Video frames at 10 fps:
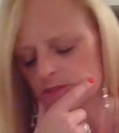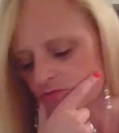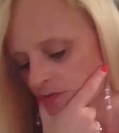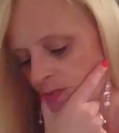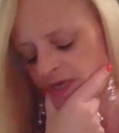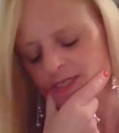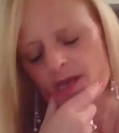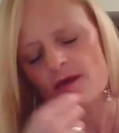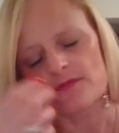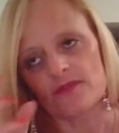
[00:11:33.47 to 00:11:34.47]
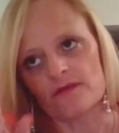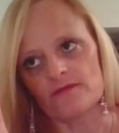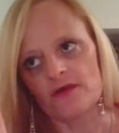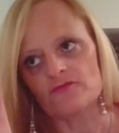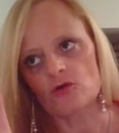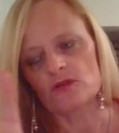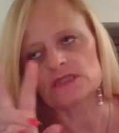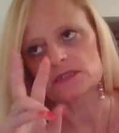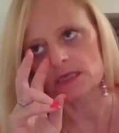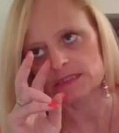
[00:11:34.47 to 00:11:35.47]
bit weird. They've got
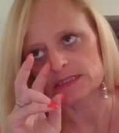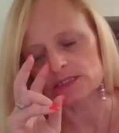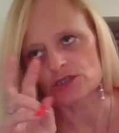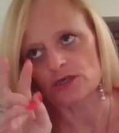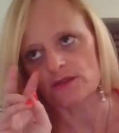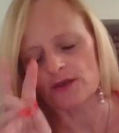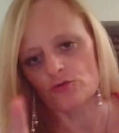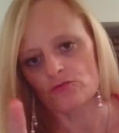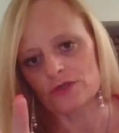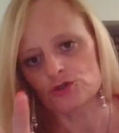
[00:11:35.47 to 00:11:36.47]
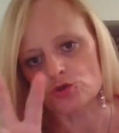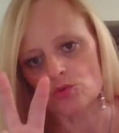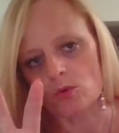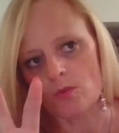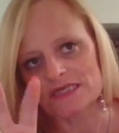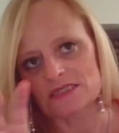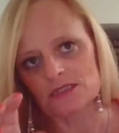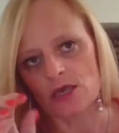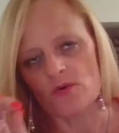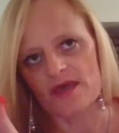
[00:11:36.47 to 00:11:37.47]
this like decision and they're not really sure what way to
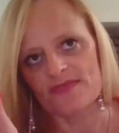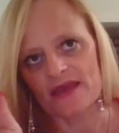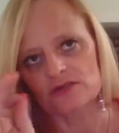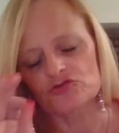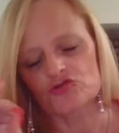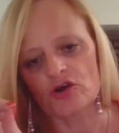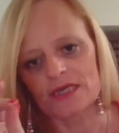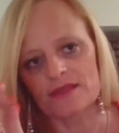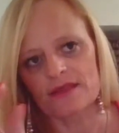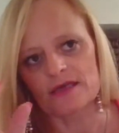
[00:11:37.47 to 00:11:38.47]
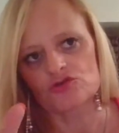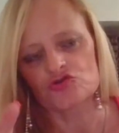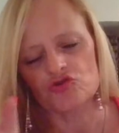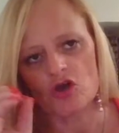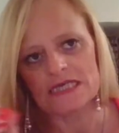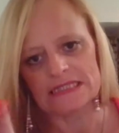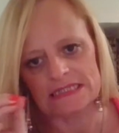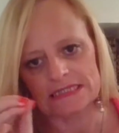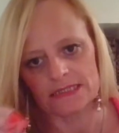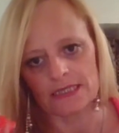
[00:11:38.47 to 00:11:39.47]
go, and they are trying to
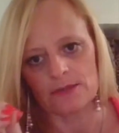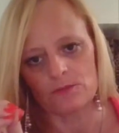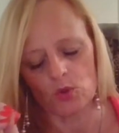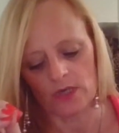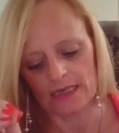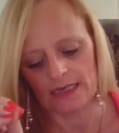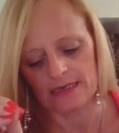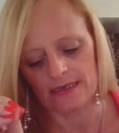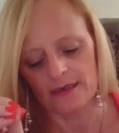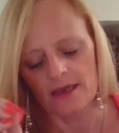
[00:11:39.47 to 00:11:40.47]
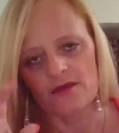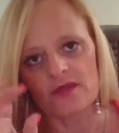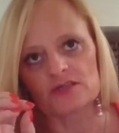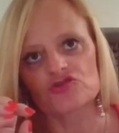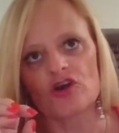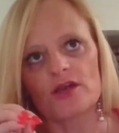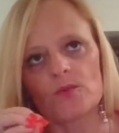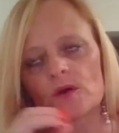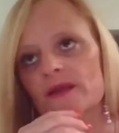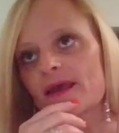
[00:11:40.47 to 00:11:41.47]
see more clearly. They are trying to
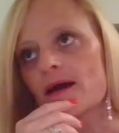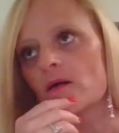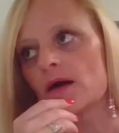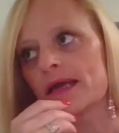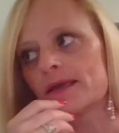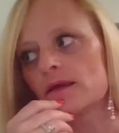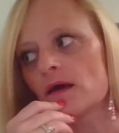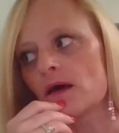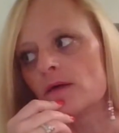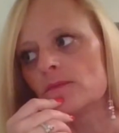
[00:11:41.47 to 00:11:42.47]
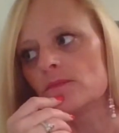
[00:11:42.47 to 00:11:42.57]
work out a